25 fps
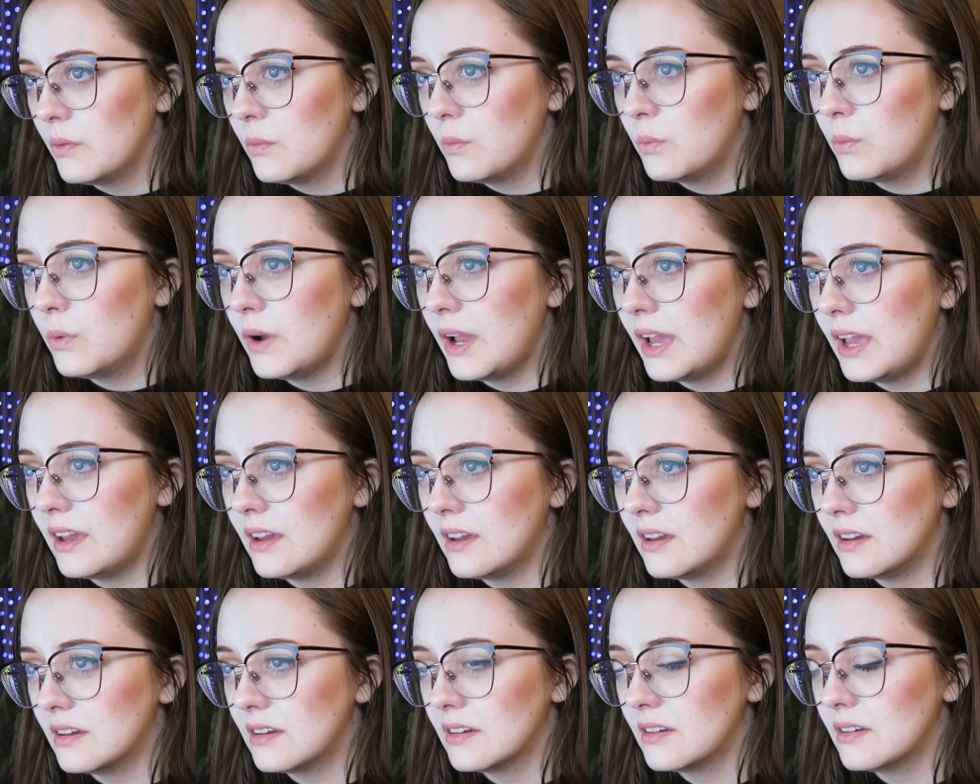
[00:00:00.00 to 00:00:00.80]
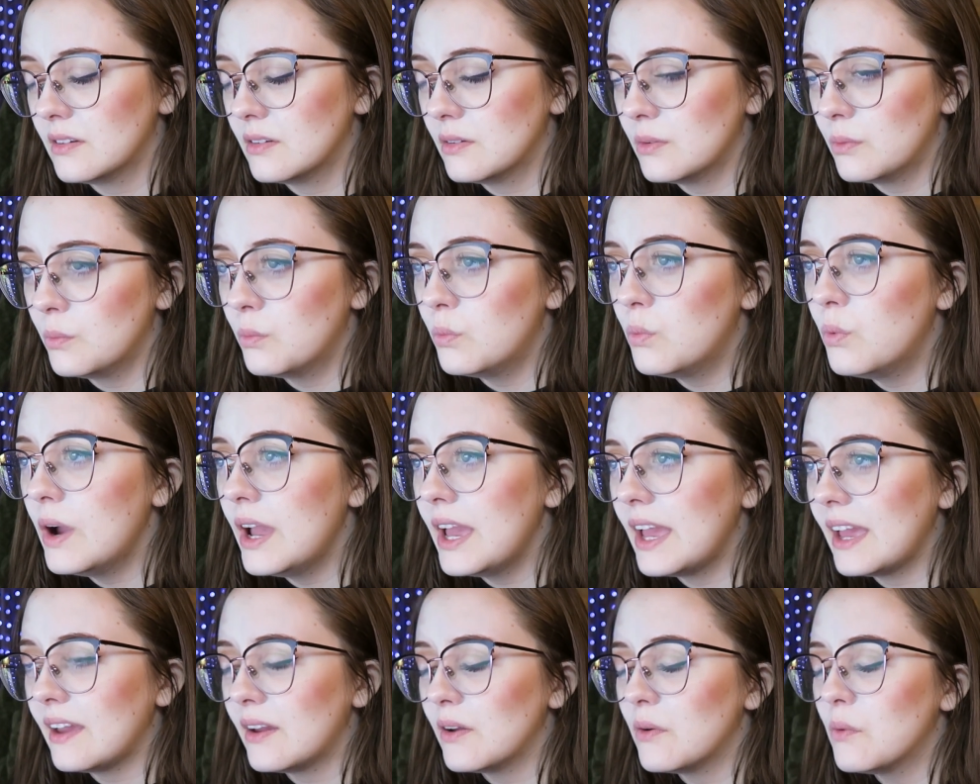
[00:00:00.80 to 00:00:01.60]
Wait,
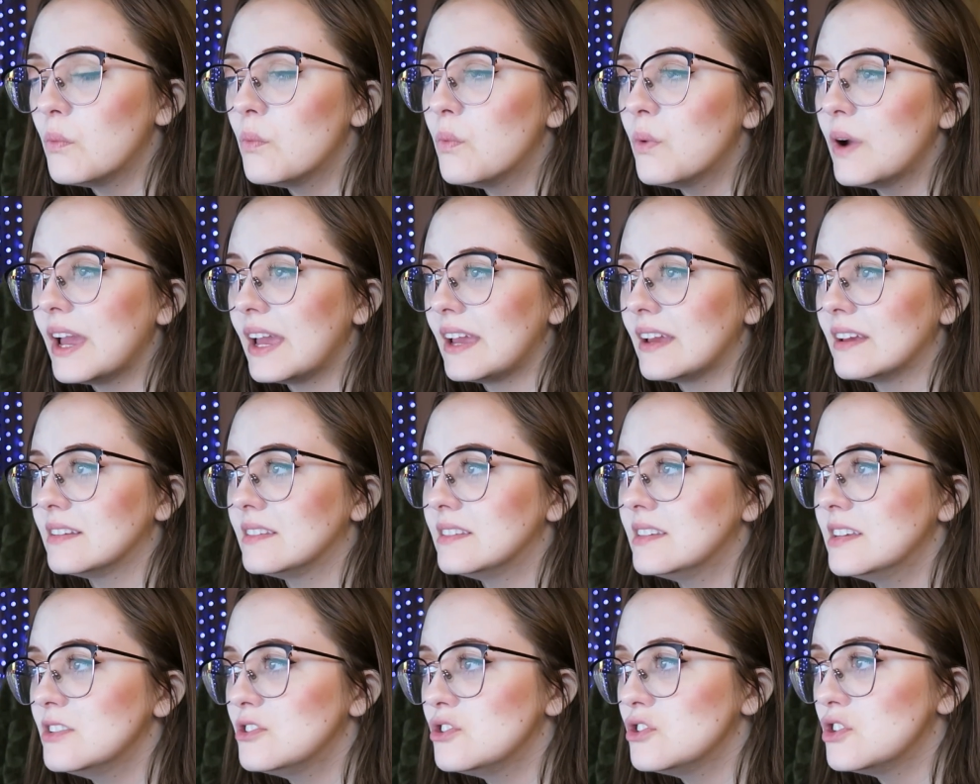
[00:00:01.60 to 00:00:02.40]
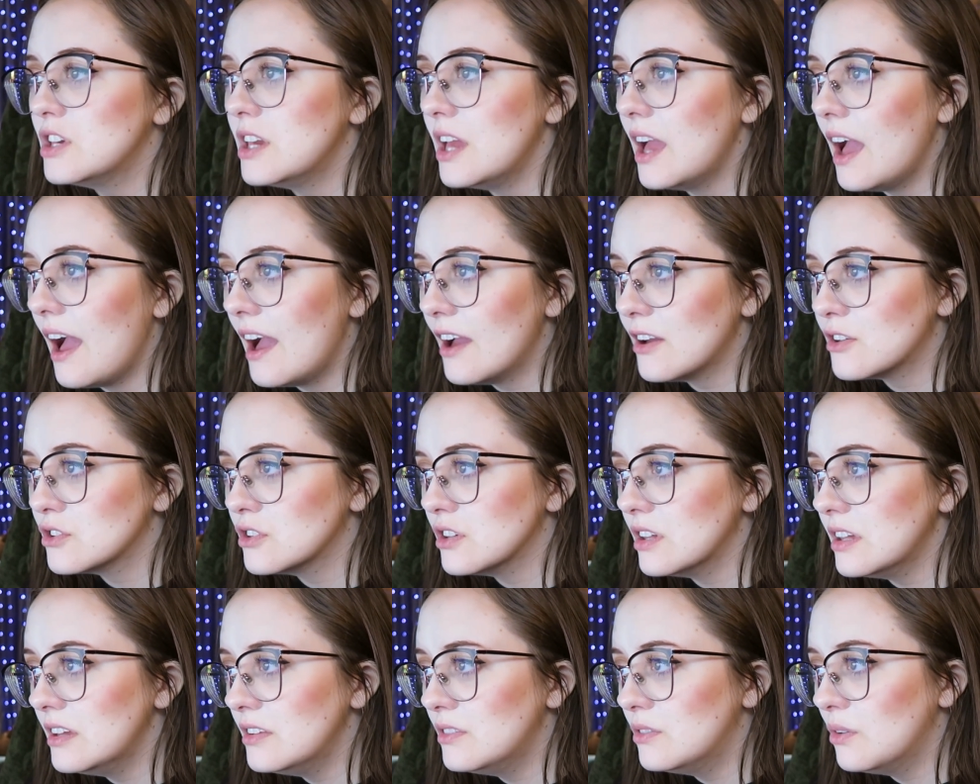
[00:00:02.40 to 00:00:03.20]
did she
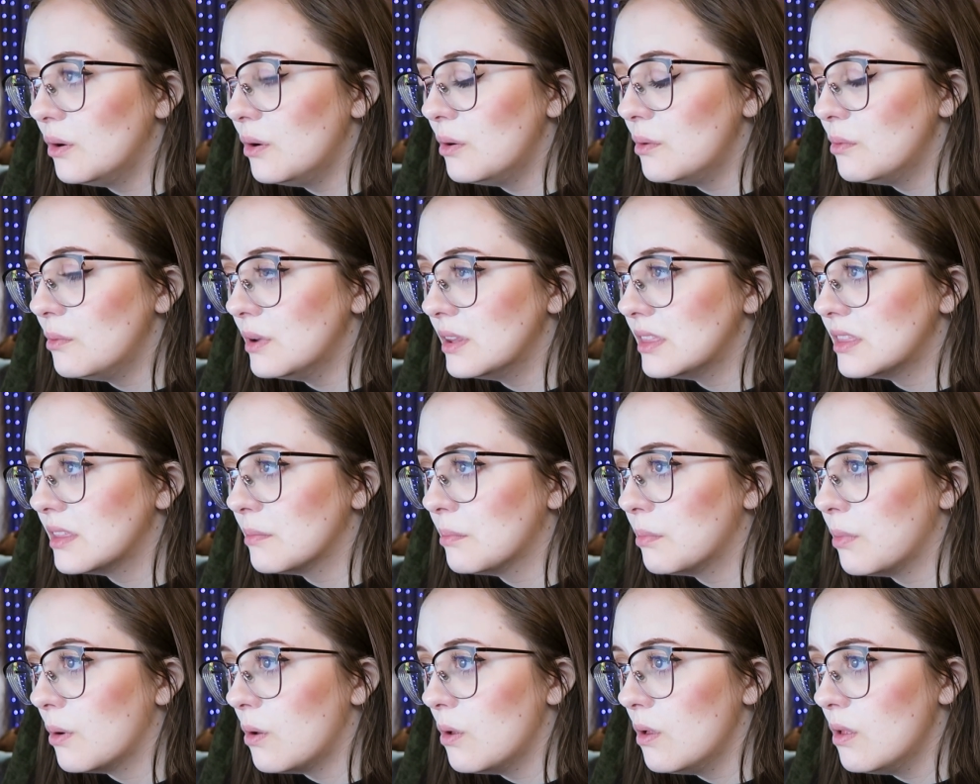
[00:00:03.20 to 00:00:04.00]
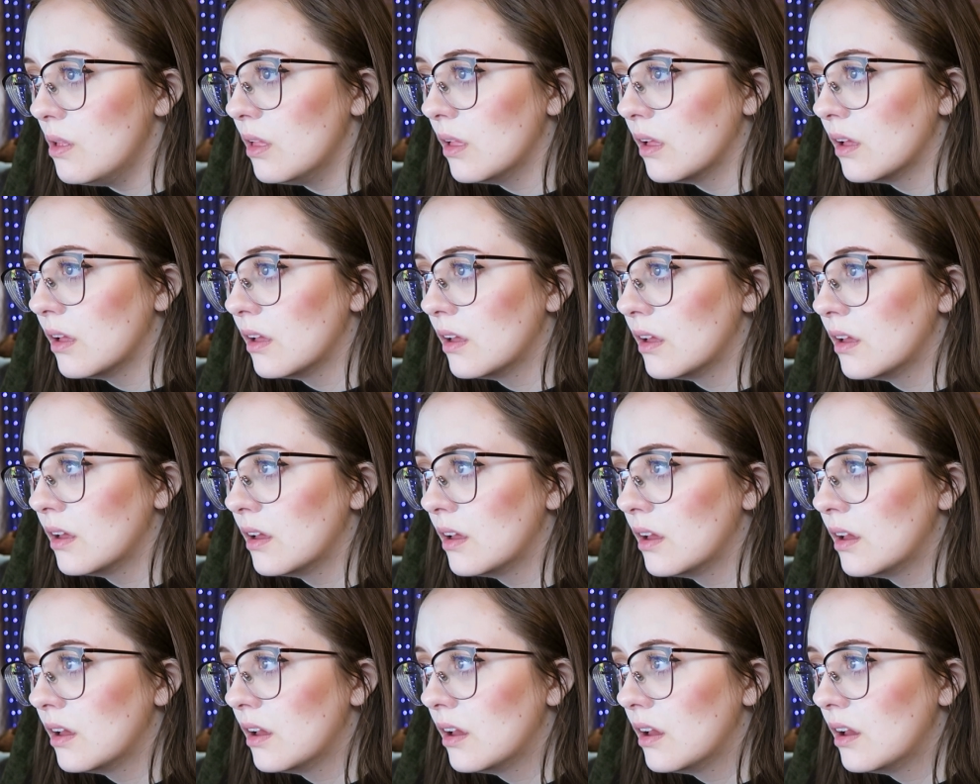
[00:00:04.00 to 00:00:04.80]
actually do it with the bull?
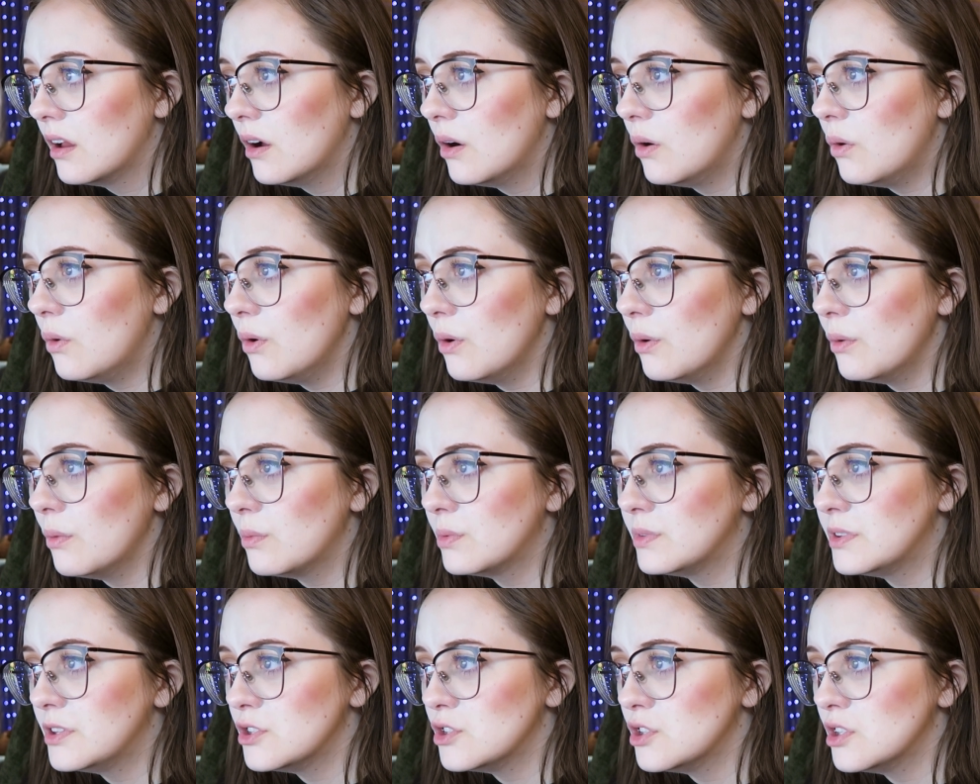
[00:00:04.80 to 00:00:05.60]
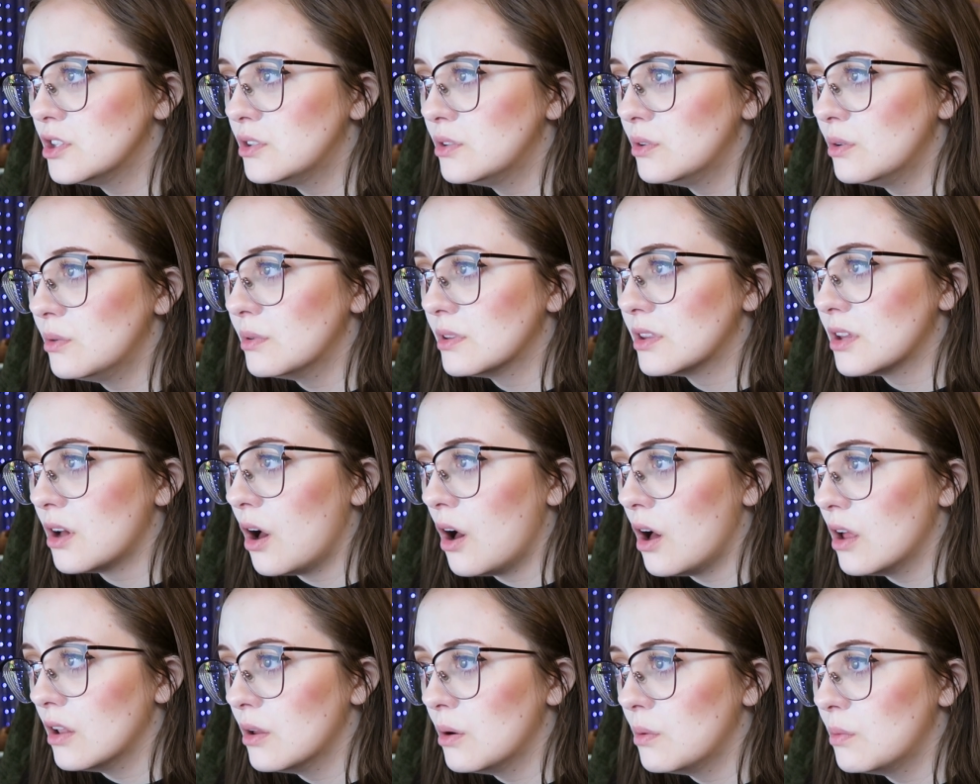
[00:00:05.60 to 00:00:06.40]
Or did she do it with a
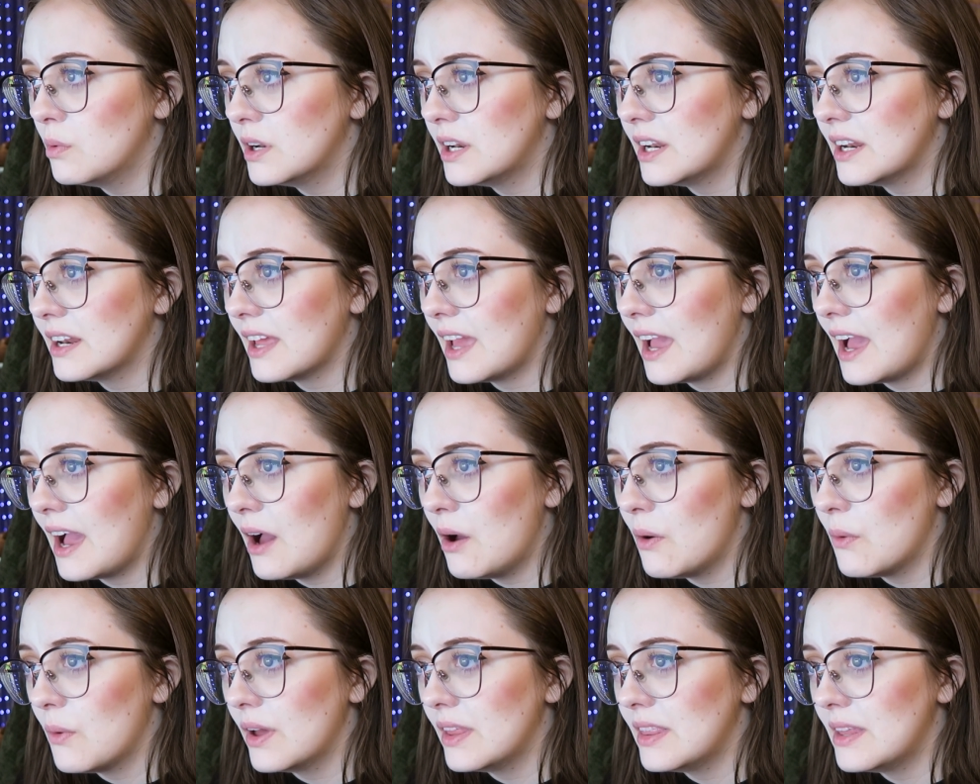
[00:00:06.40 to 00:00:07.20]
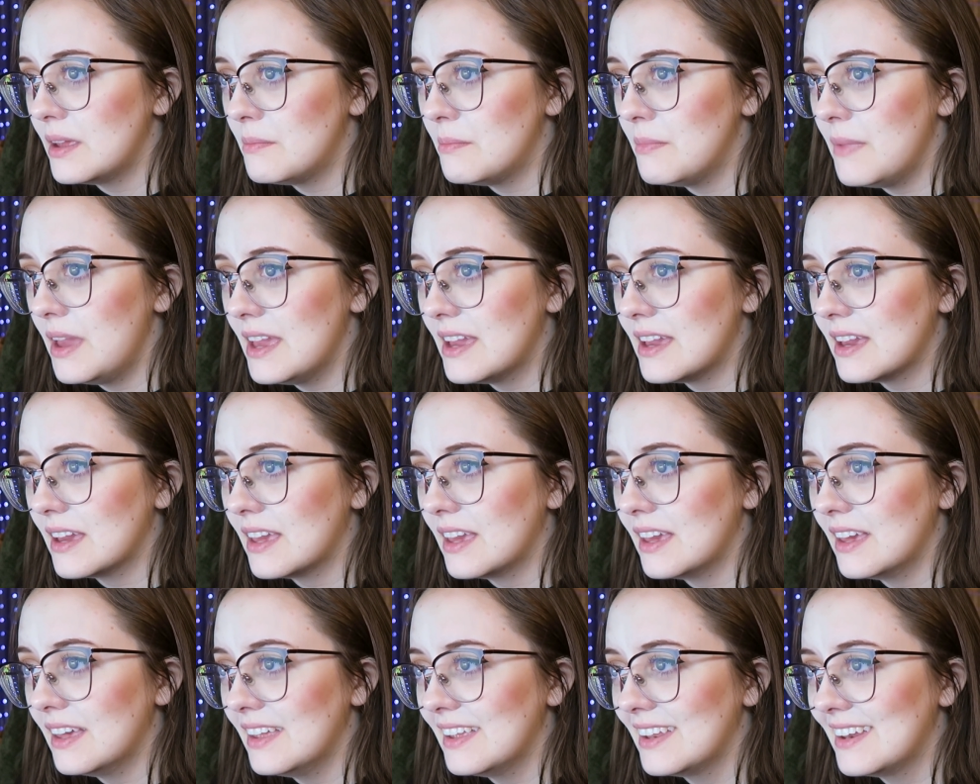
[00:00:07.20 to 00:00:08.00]
hollow wooden cow and then make a
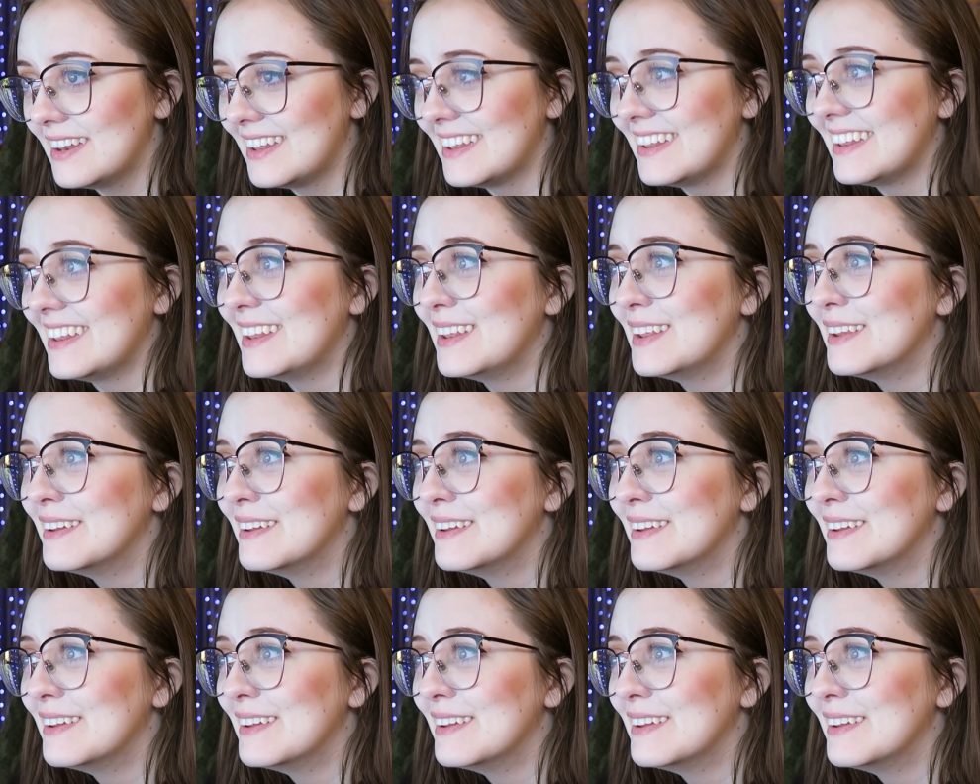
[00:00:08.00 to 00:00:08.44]
kid?